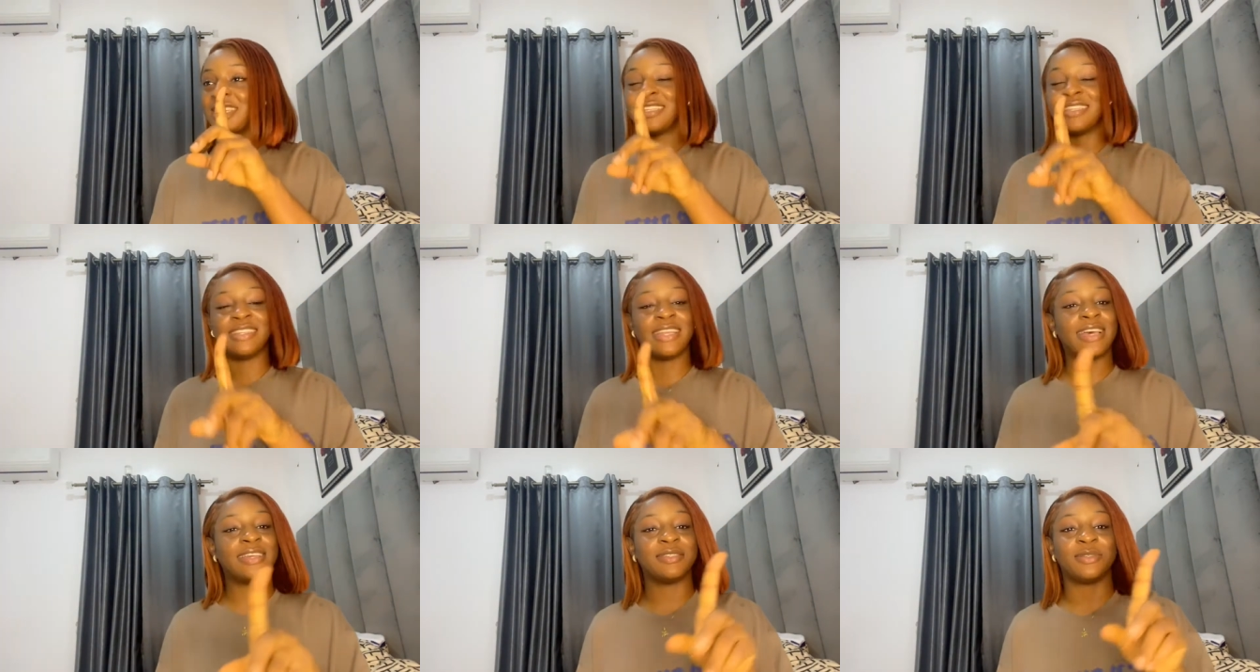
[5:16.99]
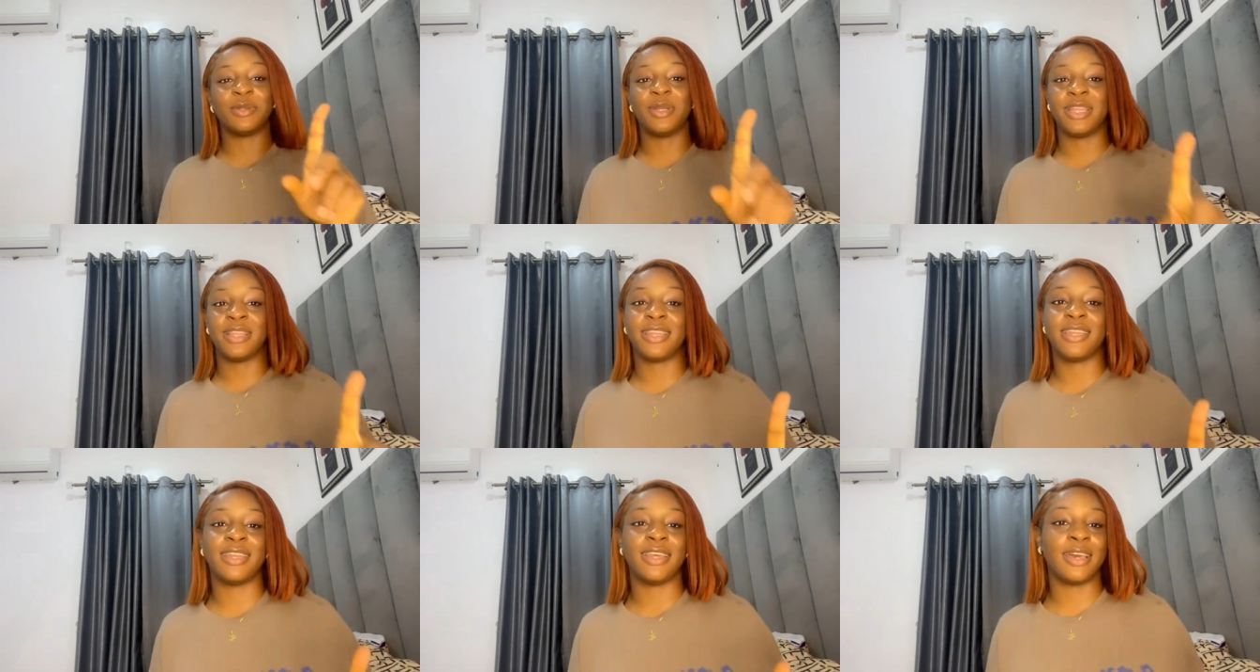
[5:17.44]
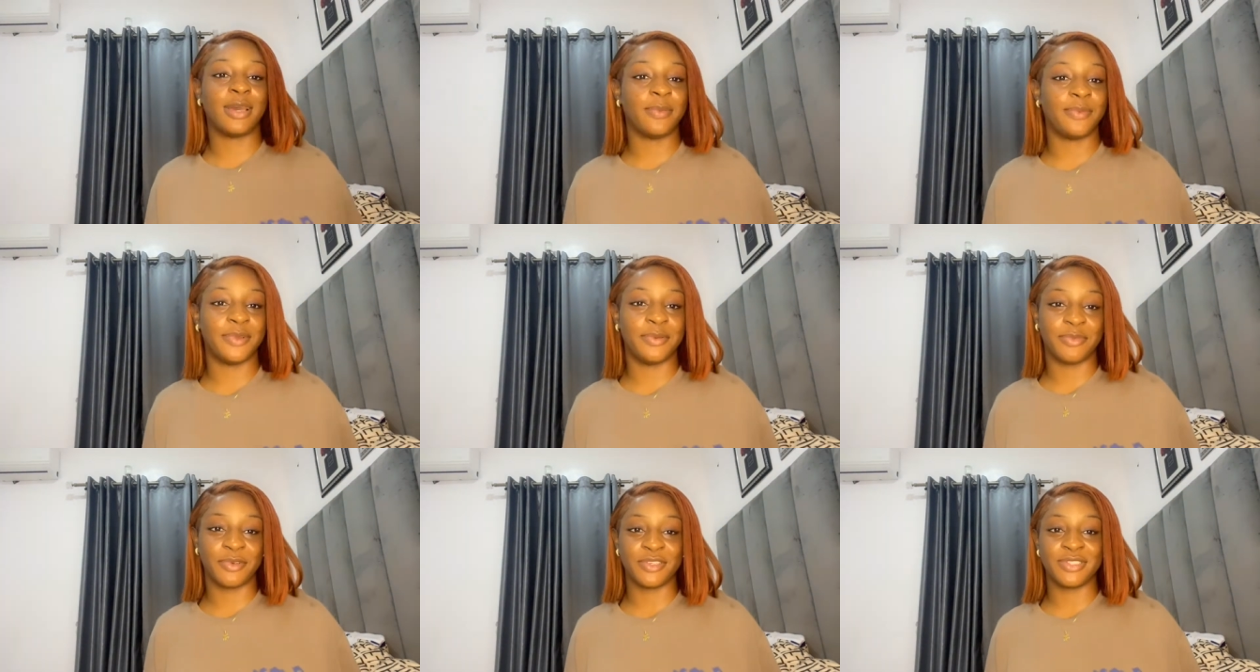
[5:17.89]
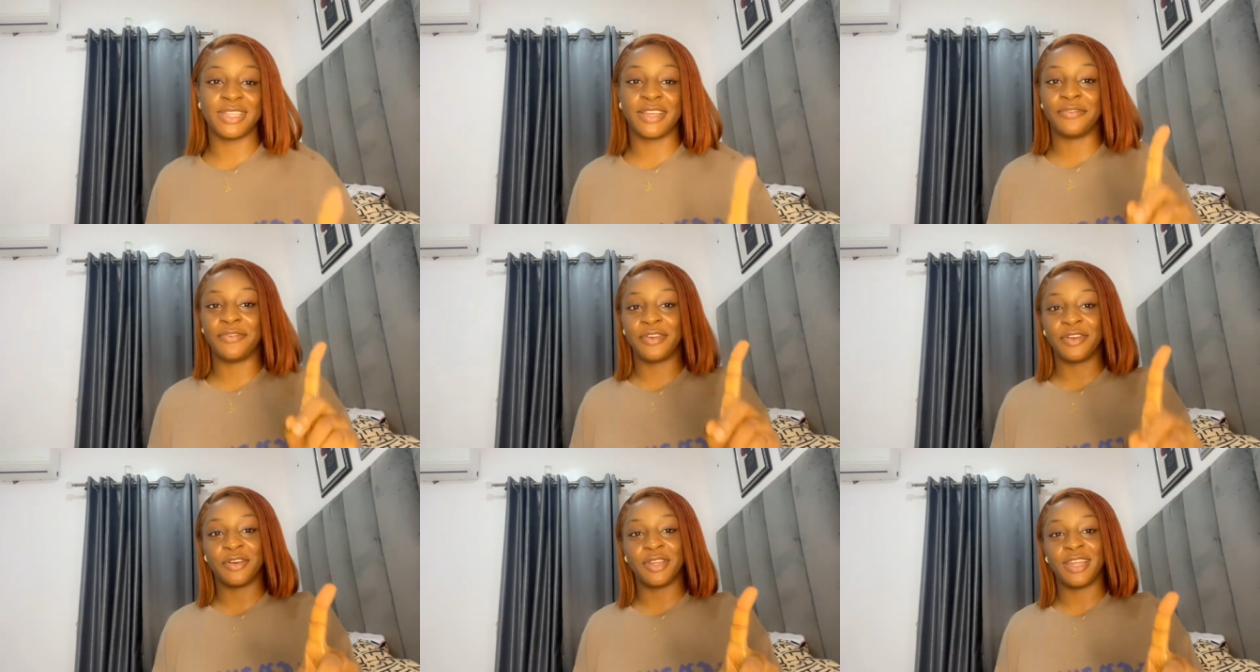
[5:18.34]
That's the only thing that happened, because I
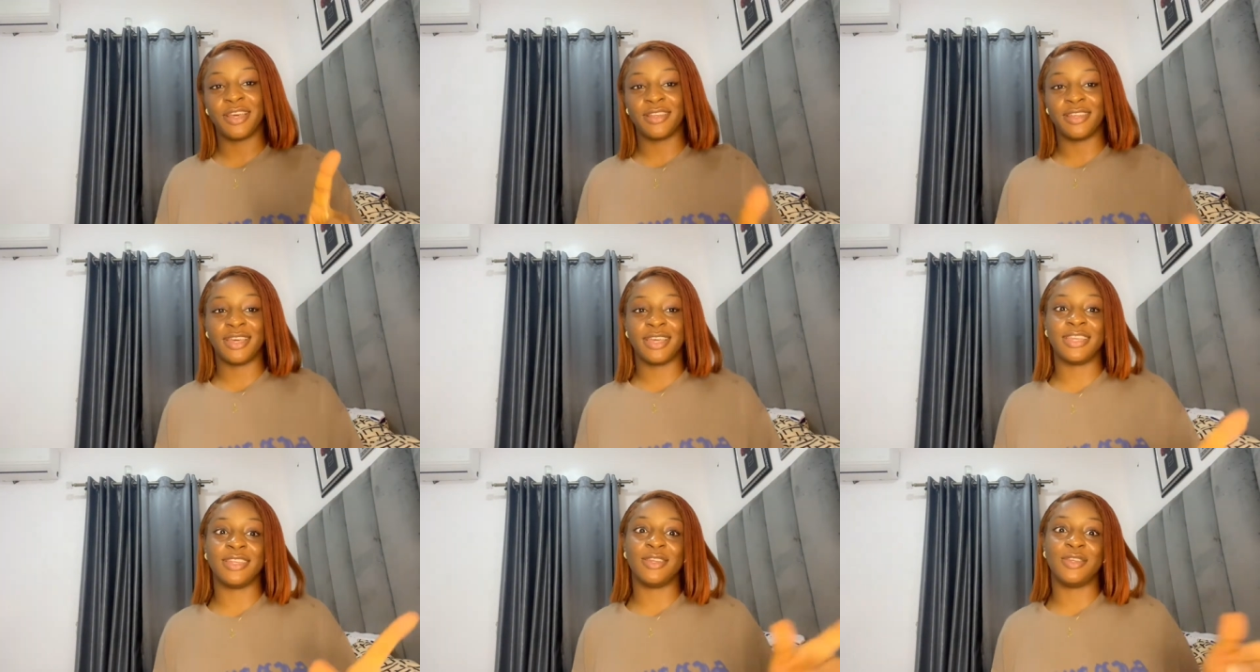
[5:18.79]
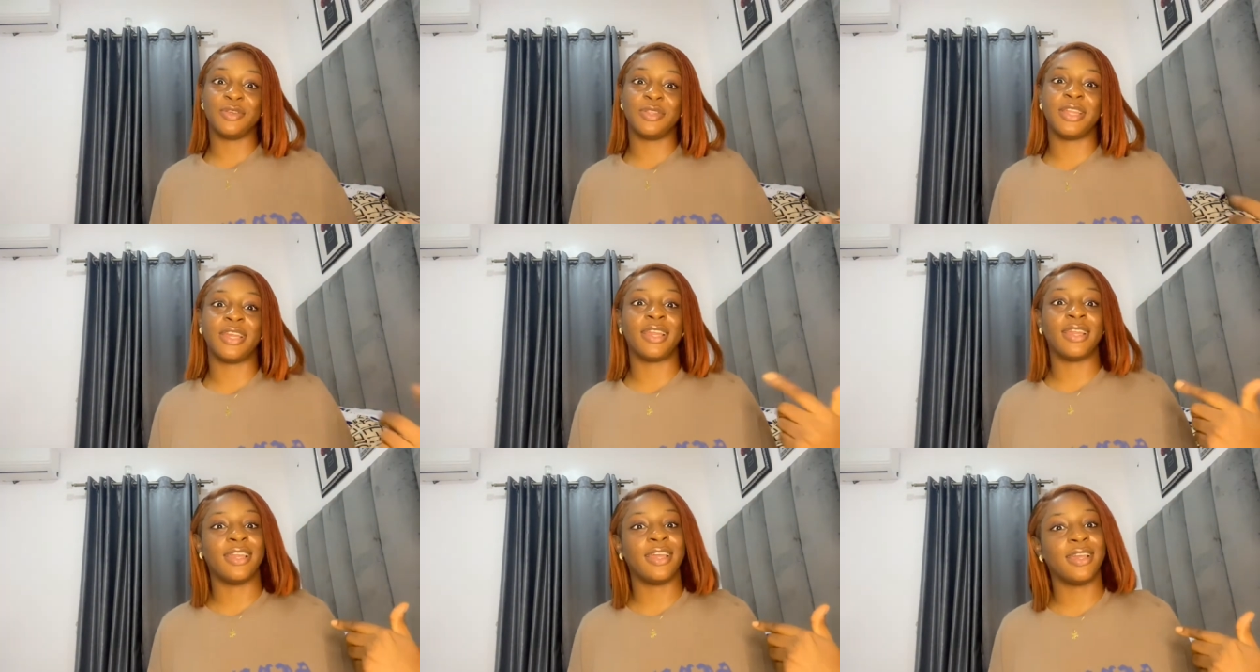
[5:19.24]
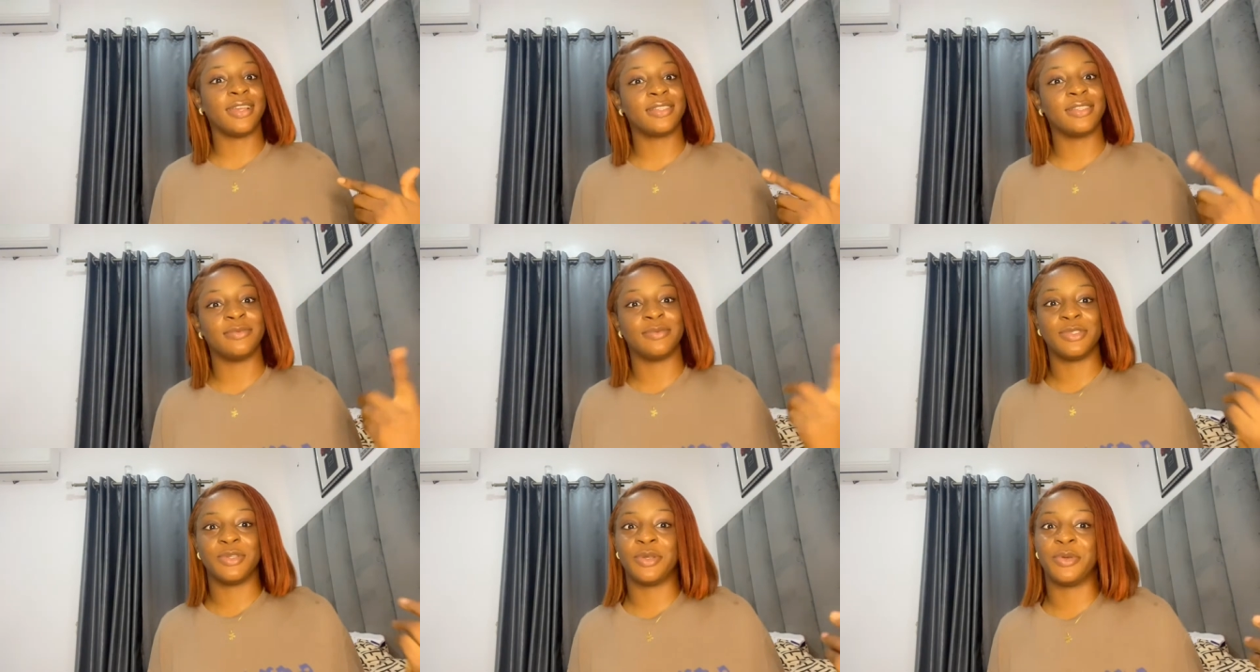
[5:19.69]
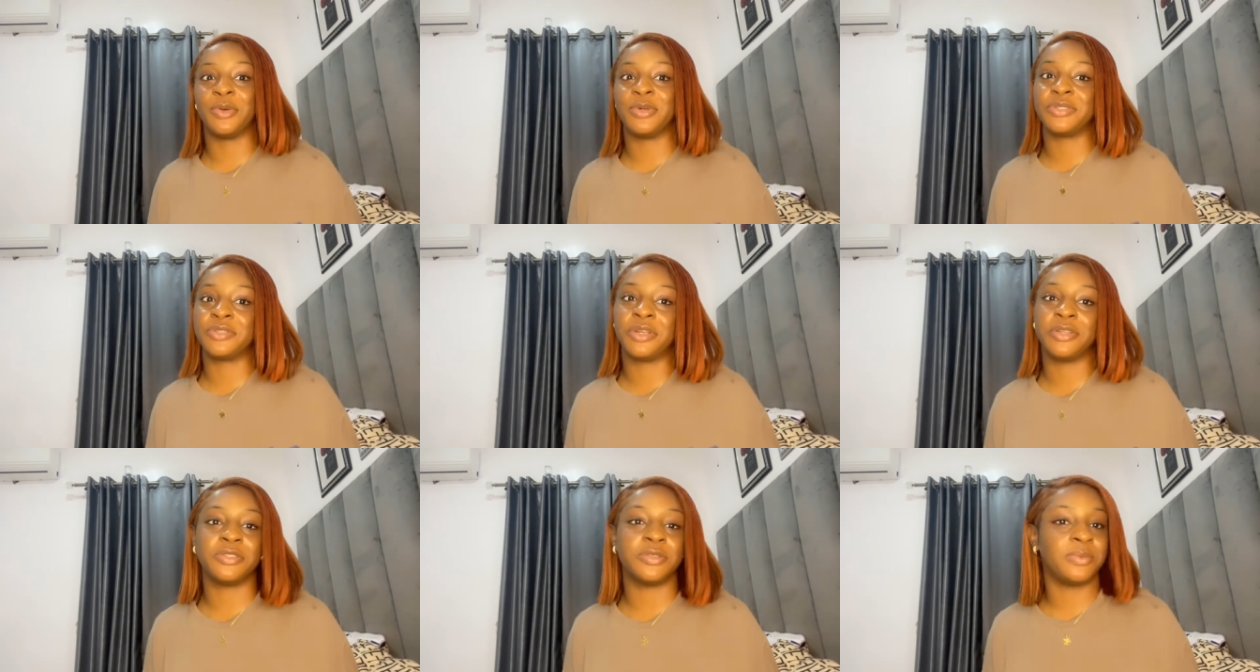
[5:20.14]
figured out that he knew that I liked him, so he was
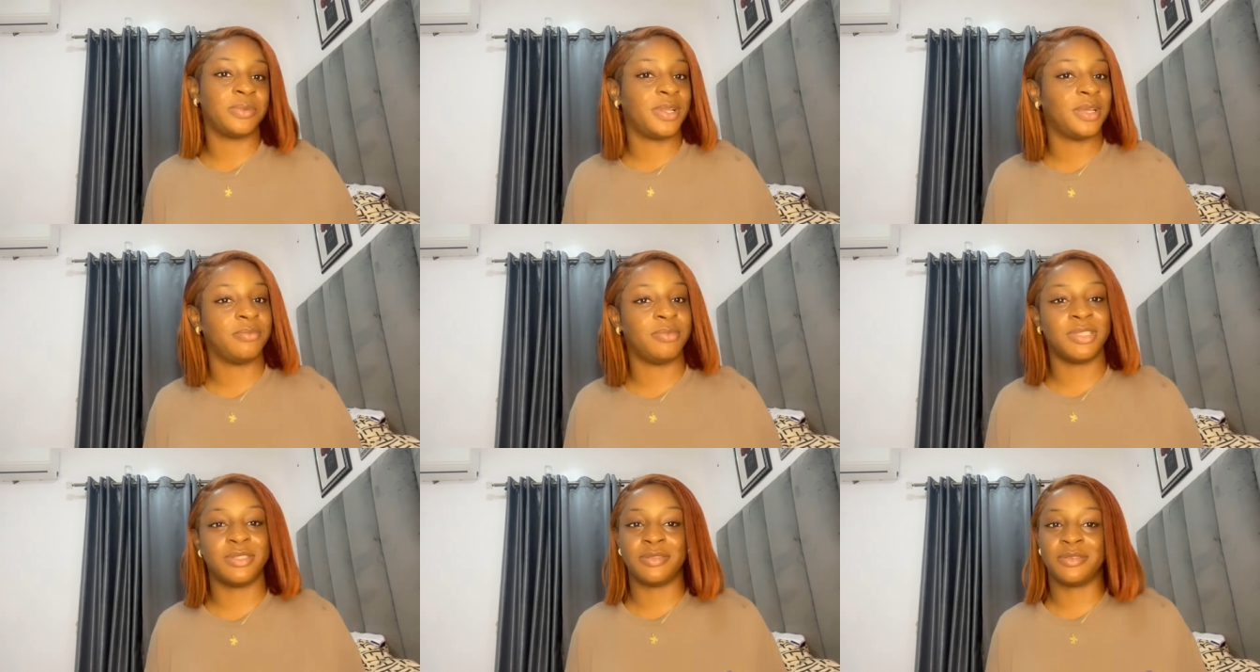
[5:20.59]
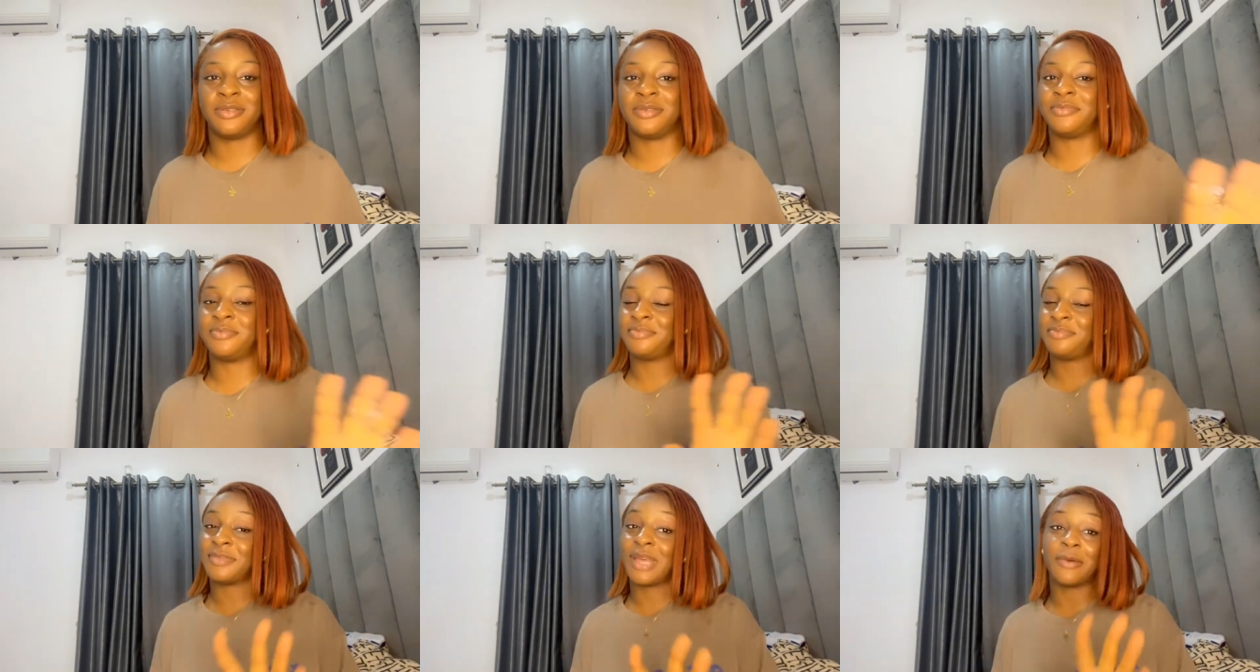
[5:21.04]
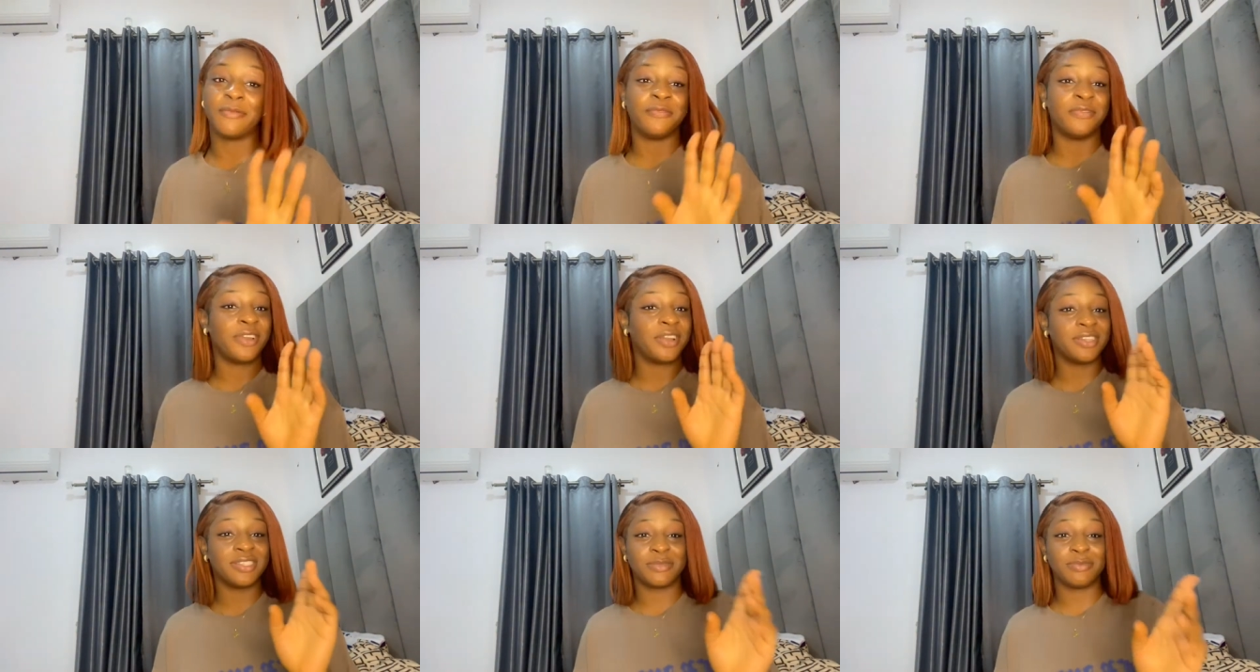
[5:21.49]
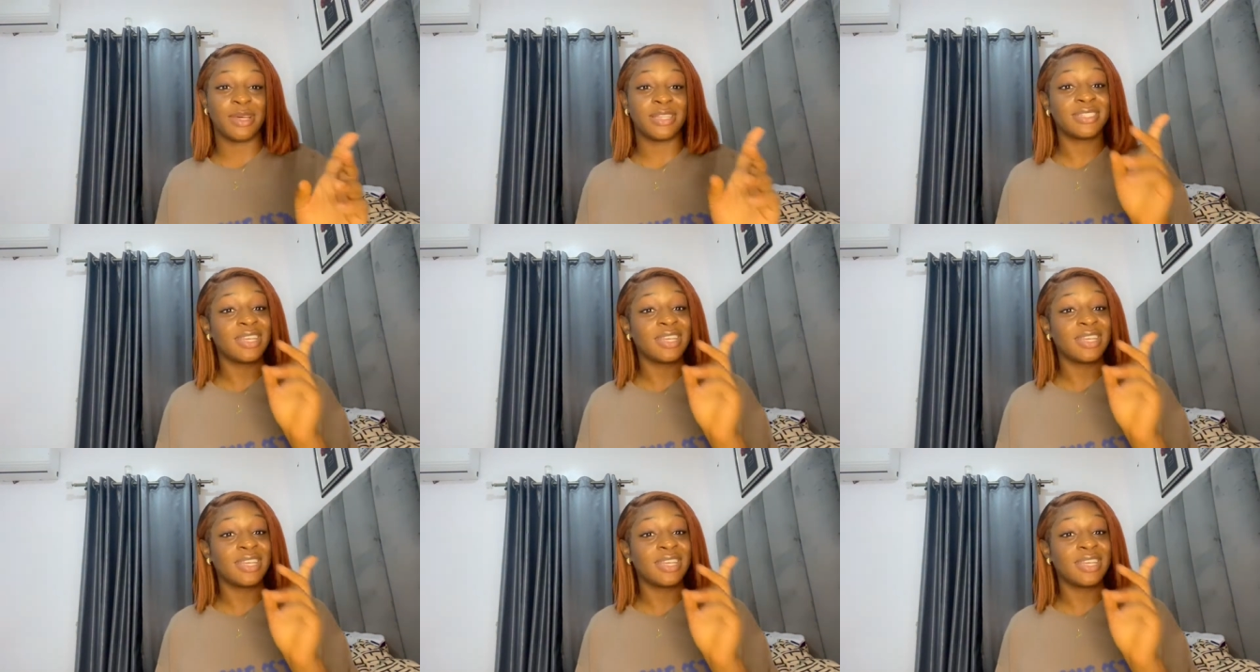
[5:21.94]
trying to play me. So I'm very smart.